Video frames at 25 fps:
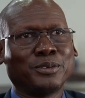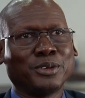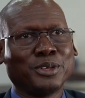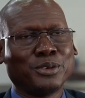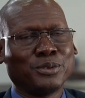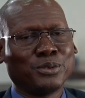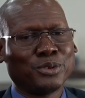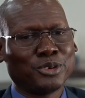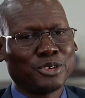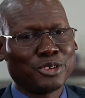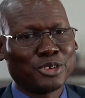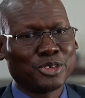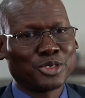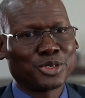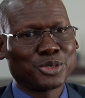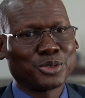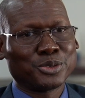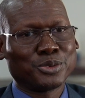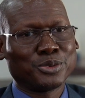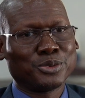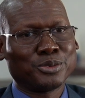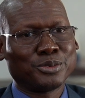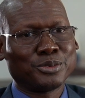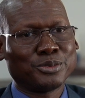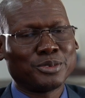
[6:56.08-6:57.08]
we would
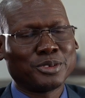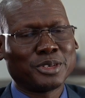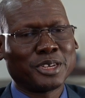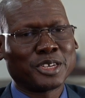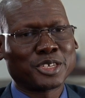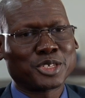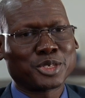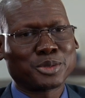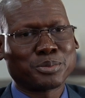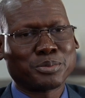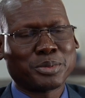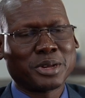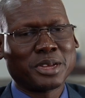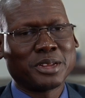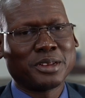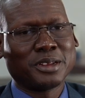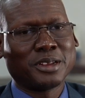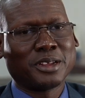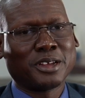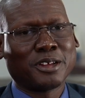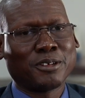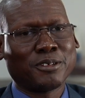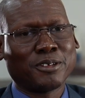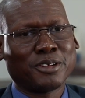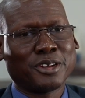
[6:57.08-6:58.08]
also
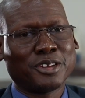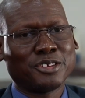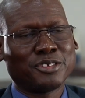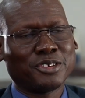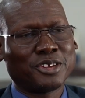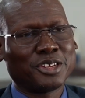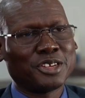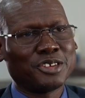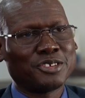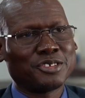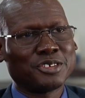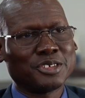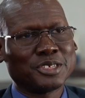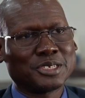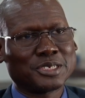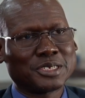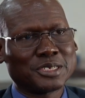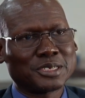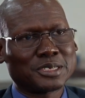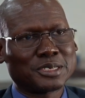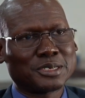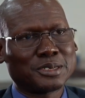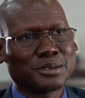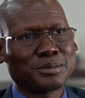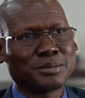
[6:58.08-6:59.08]
expand our education
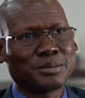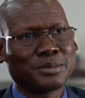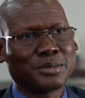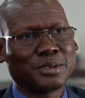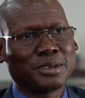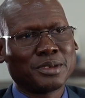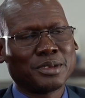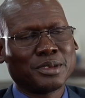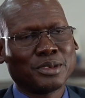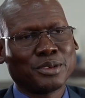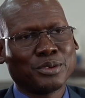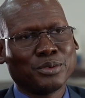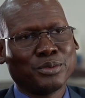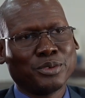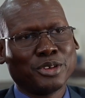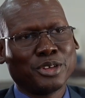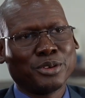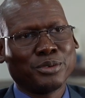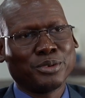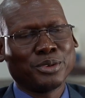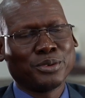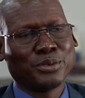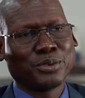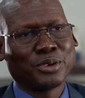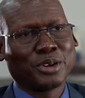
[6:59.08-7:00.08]
system, where
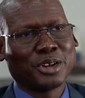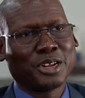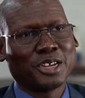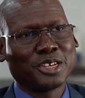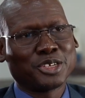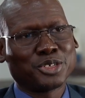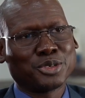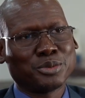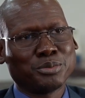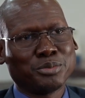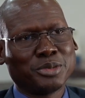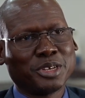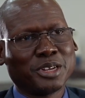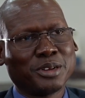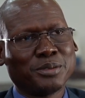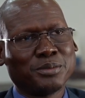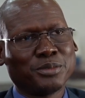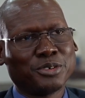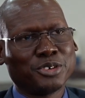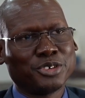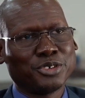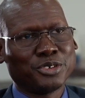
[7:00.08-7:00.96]
we would like to build more